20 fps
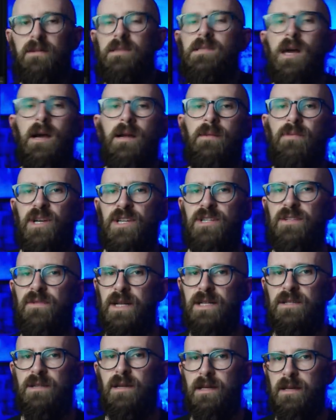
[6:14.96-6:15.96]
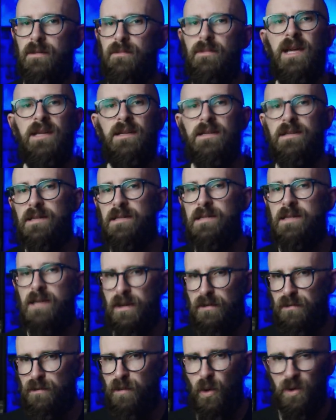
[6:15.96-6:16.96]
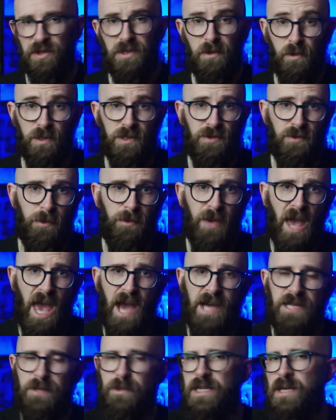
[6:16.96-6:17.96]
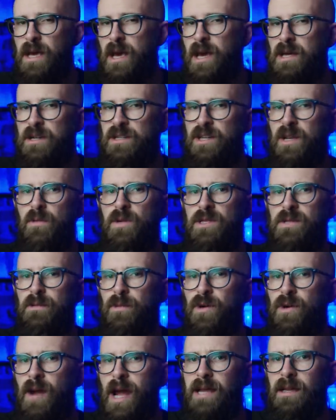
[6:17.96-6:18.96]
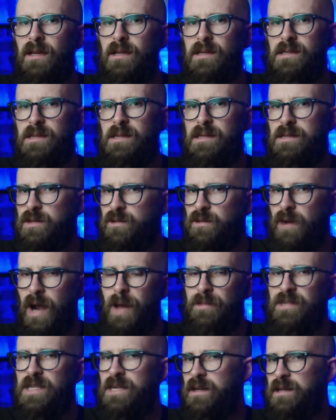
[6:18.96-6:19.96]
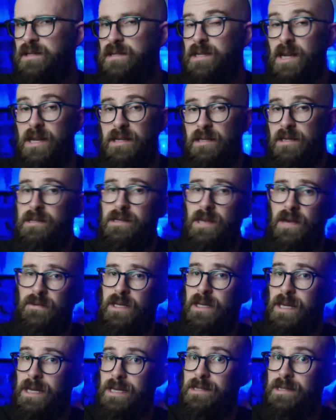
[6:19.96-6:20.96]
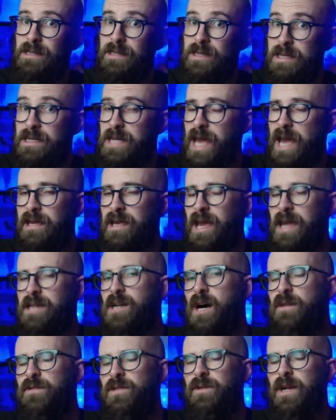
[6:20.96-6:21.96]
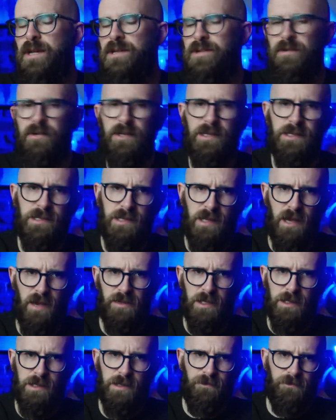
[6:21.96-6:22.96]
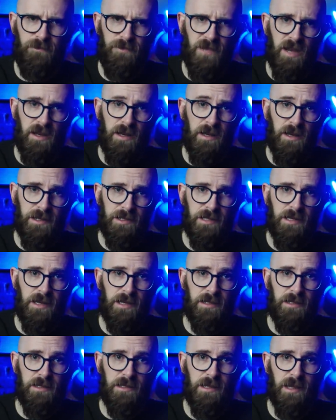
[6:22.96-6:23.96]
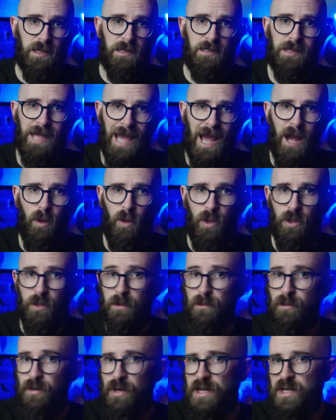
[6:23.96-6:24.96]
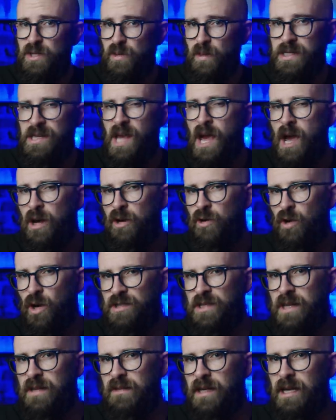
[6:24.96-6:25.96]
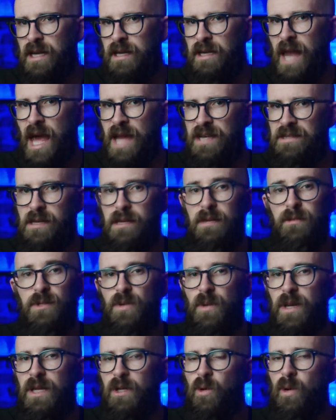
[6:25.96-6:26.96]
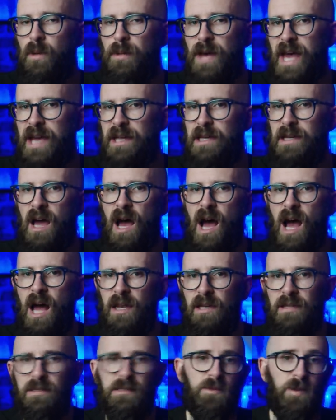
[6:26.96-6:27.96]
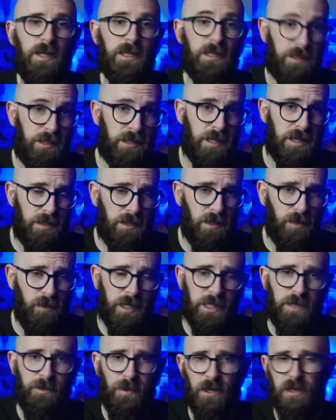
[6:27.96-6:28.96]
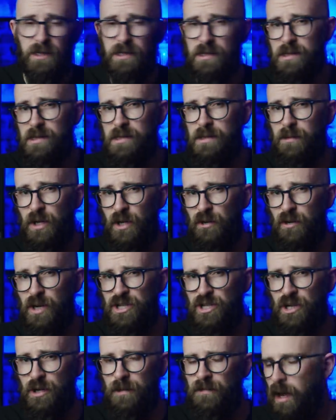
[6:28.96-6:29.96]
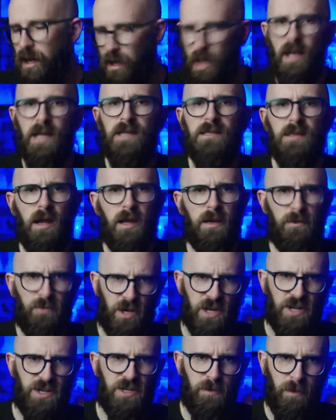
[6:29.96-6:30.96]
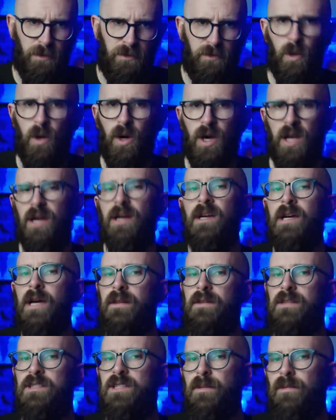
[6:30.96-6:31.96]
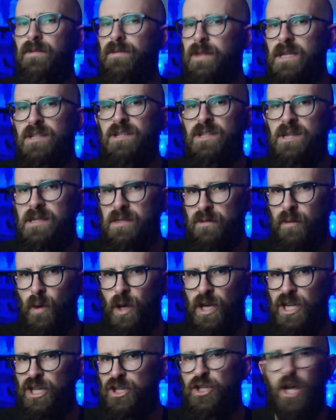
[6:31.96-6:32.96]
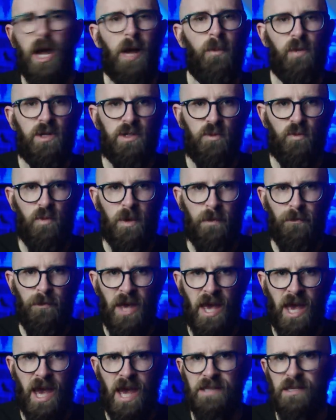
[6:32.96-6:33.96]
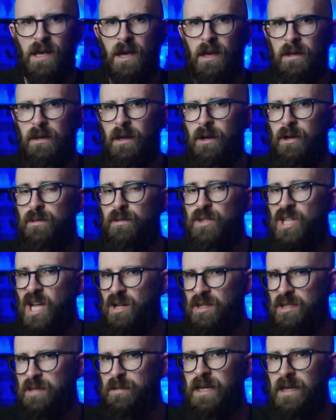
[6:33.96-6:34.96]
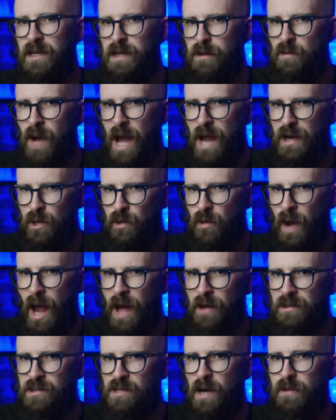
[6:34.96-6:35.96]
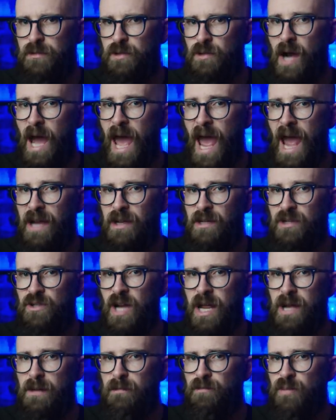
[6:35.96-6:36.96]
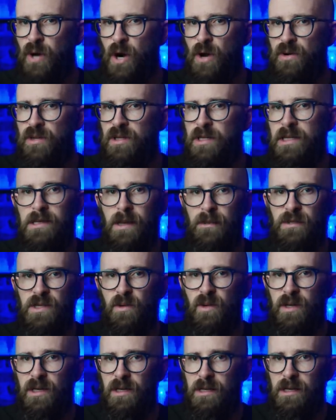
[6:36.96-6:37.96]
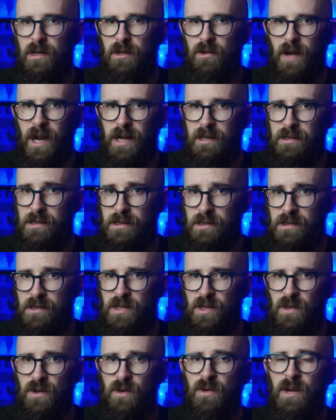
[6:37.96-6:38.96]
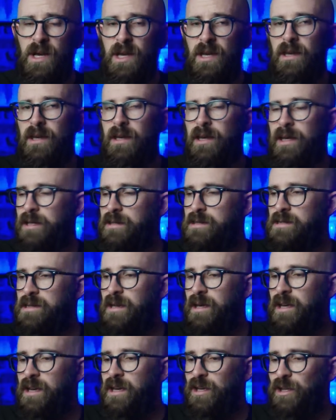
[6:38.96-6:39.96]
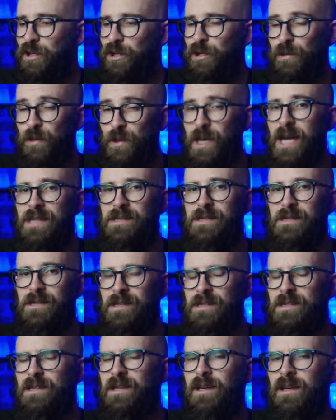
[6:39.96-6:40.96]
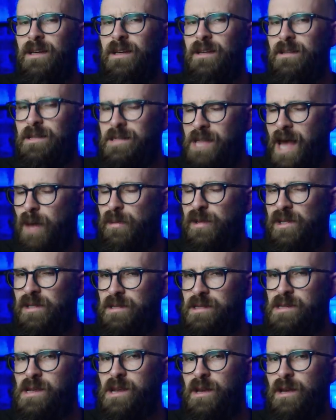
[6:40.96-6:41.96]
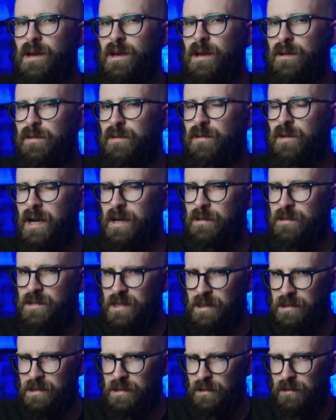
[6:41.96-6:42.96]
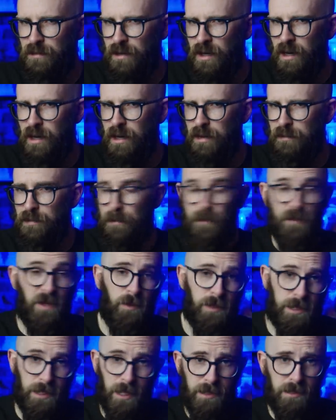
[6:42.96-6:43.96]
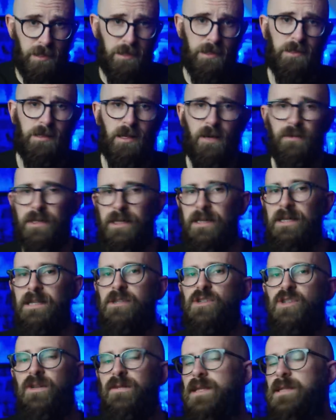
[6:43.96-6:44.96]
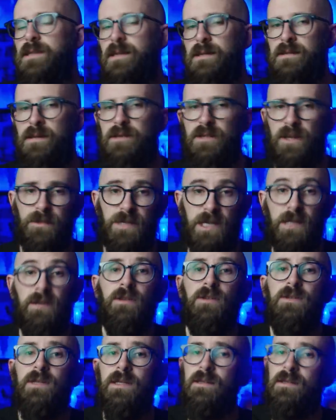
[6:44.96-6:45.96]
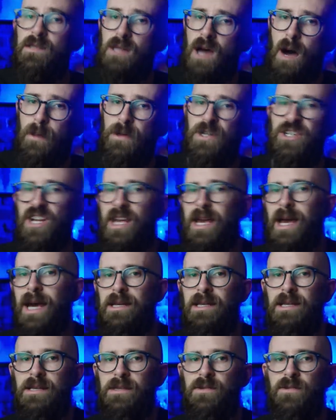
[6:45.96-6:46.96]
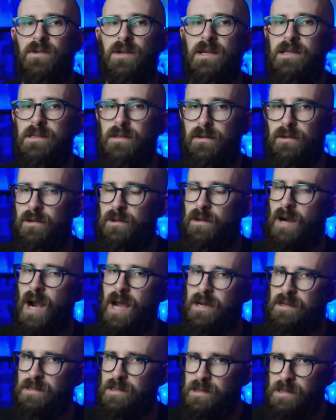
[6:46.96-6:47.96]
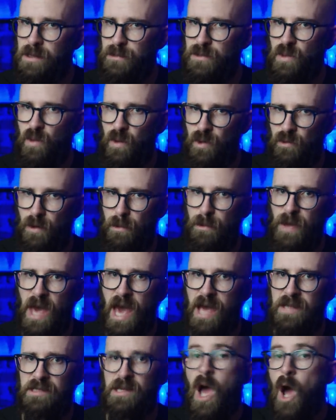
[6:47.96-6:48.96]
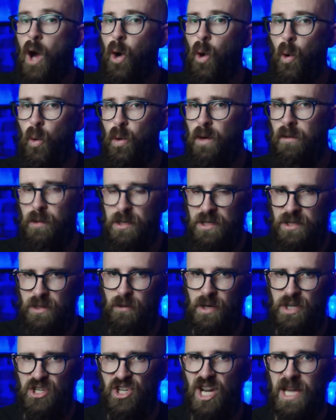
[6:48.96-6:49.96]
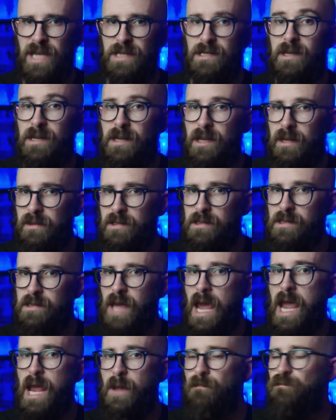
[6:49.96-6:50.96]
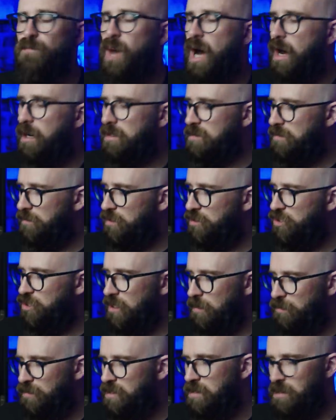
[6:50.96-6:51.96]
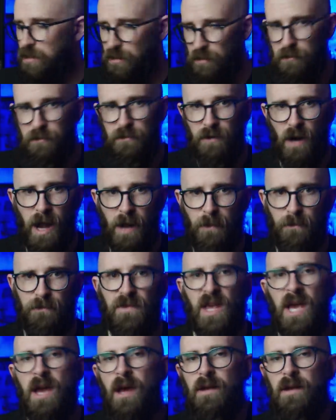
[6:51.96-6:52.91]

The Tyne Bridge eventually made it to safe port and was repaired, but she was miraculously scrapped in nineteen eighty-seven, less than a decade after entering service. Then in nineteen eighty-six, Kowloon Bridge was crossing the Atlantic between Quebec and Ireland when she too experienced a similar issue. Like Tyne Bridge before her, the ship finished its voyage and was repaired, though she ultimately ran aground after her anchor chain broke and subsequently cracked in two, and you guessed it, this happened at Frame sixty-five. It was later discovered that each of the sister ships, including the Derbyshire, had histories of cracks and subsequent repairs, all of which originated near the same part of the ship's steel frame.